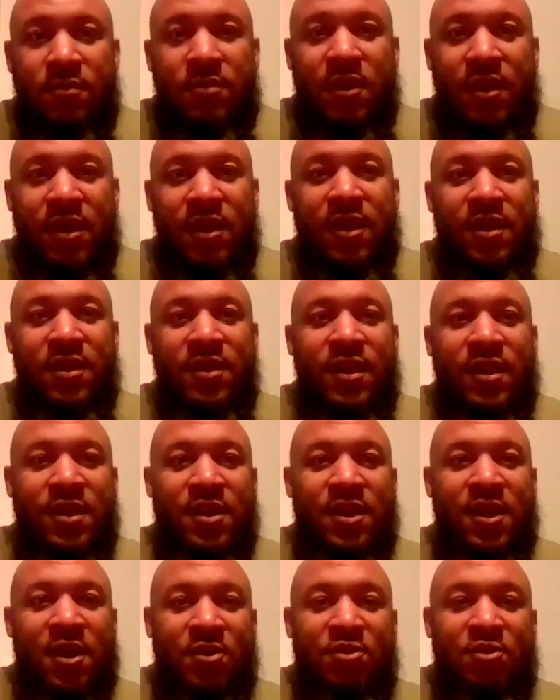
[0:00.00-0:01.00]
and
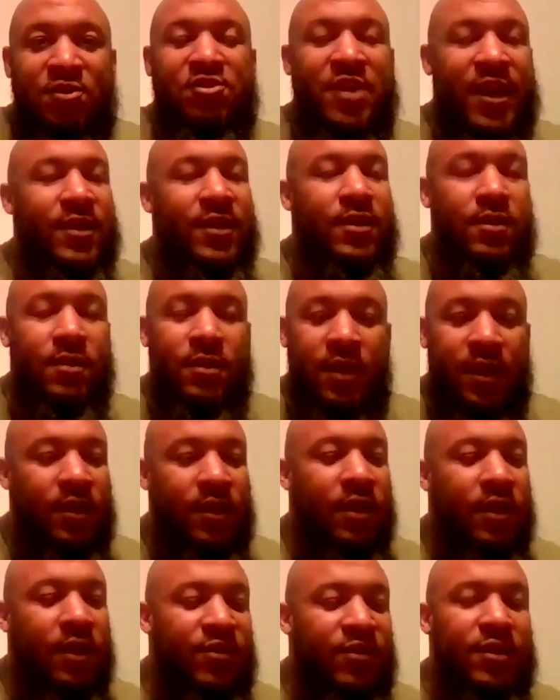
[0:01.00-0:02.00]
they understand it and they
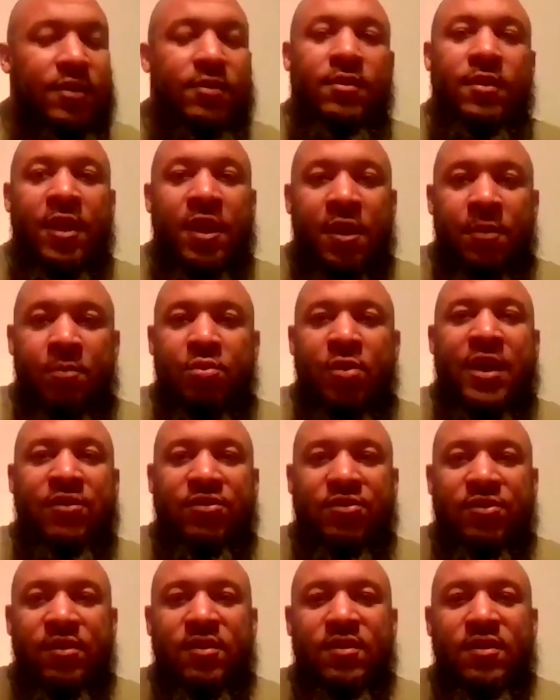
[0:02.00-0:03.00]
love it and they
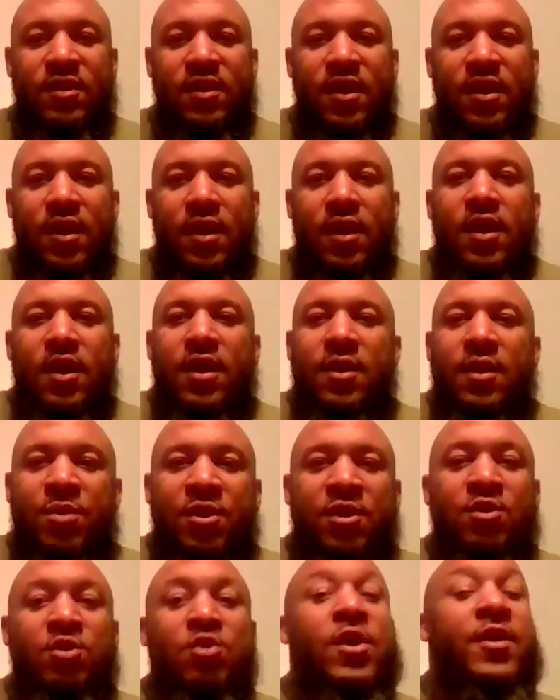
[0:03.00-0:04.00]
embrace it. But
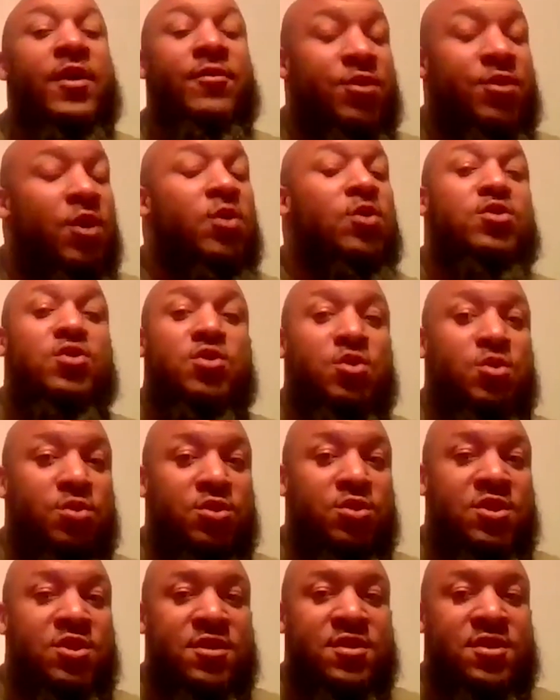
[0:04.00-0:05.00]
you have those who
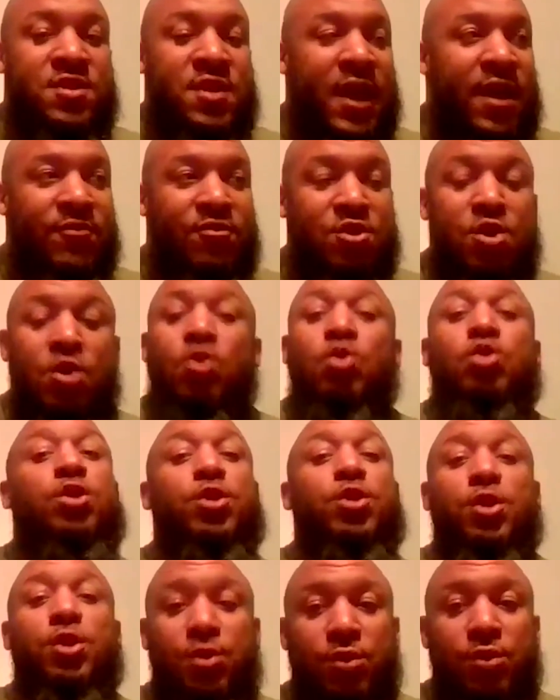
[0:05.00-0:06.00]
just have no
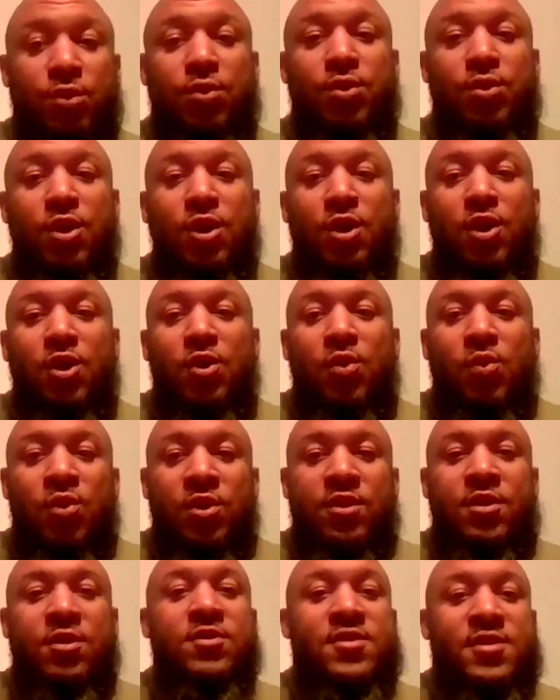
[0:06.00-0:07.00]
clue
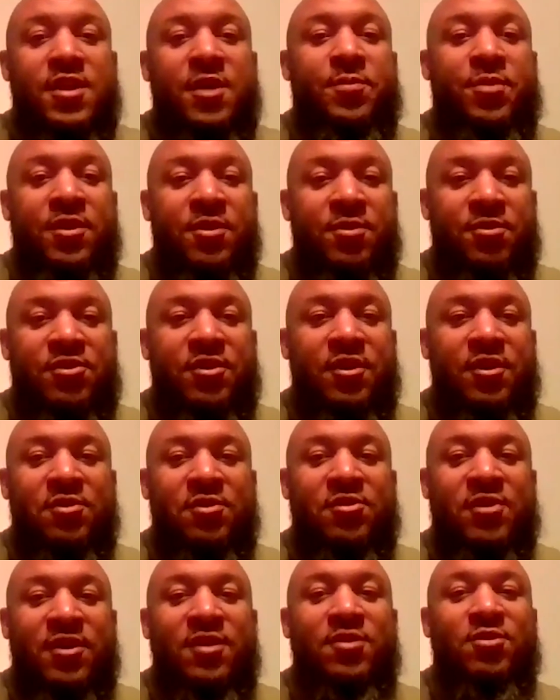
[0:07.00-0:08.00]
what they're stepping
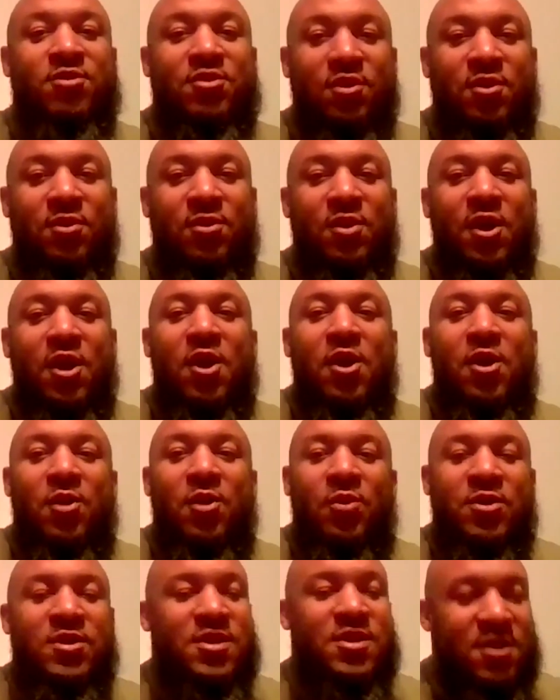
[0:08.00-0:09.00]
themselves into,
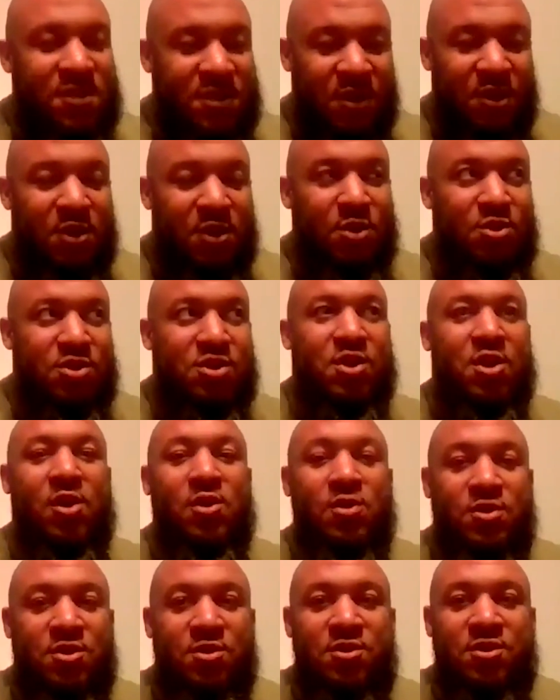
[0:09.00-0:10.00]
which is a huge
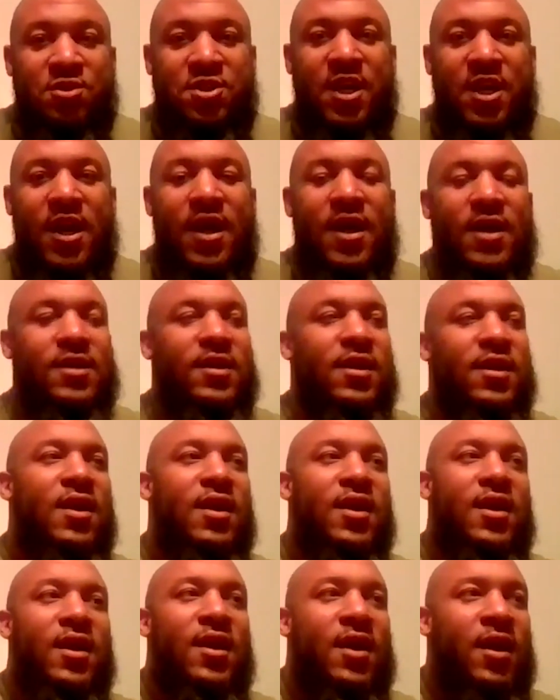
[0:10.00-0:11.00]
culture shock.
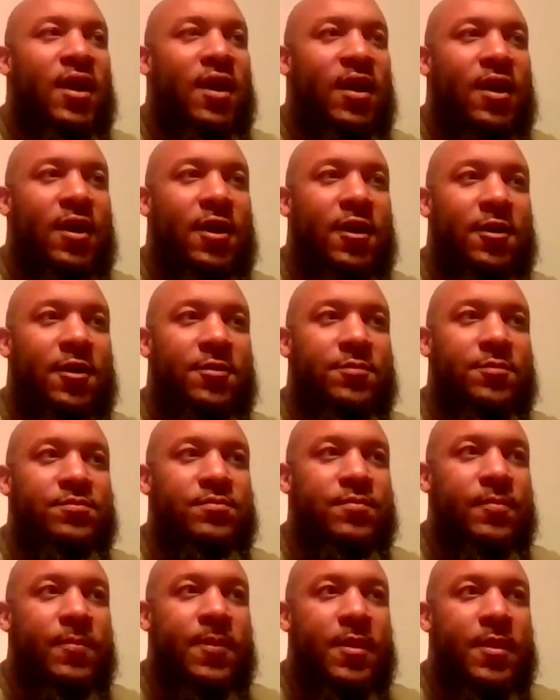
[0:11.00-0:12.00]

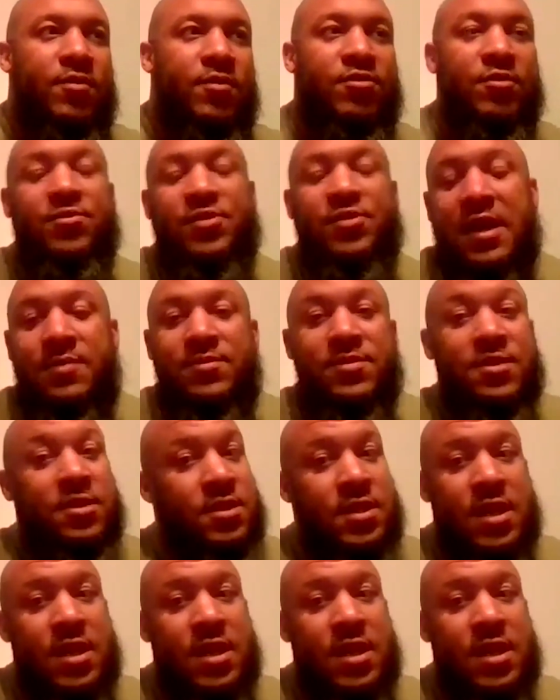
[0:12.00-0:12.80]
Sometimes it's